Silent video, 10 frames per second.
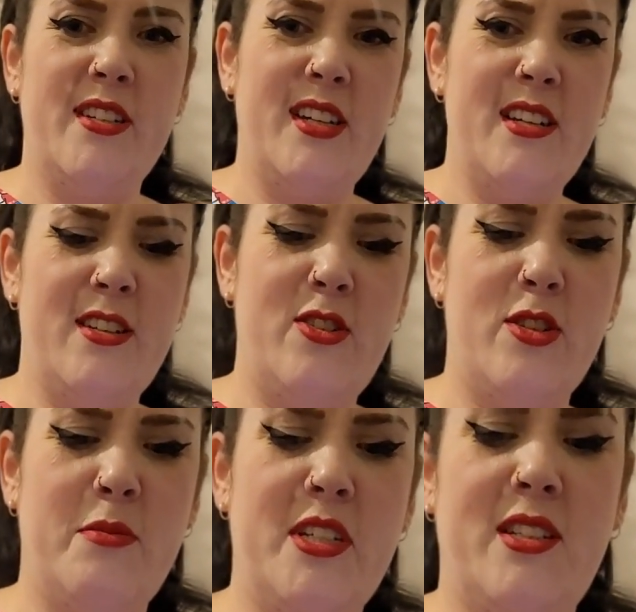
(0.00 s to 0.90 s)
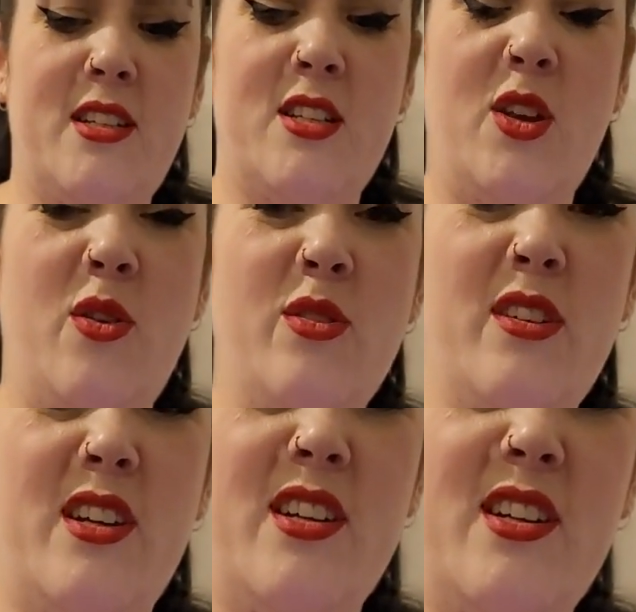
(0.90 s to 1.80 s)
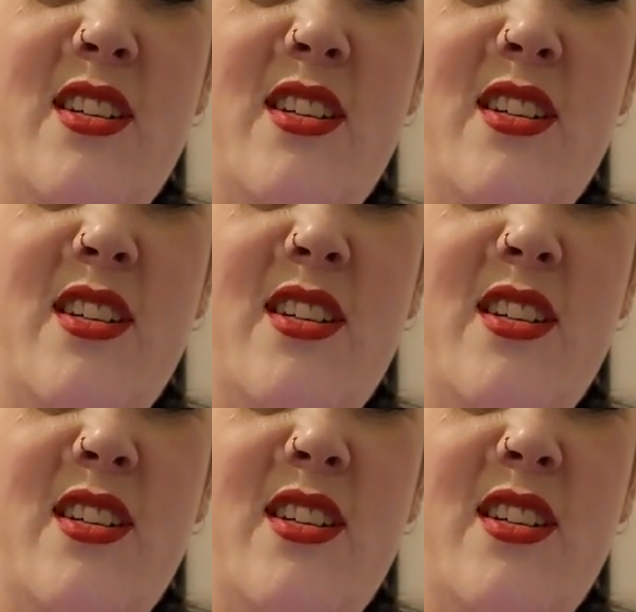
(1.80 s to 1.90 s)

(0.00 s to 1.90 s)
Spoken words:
I guess I just make these longer.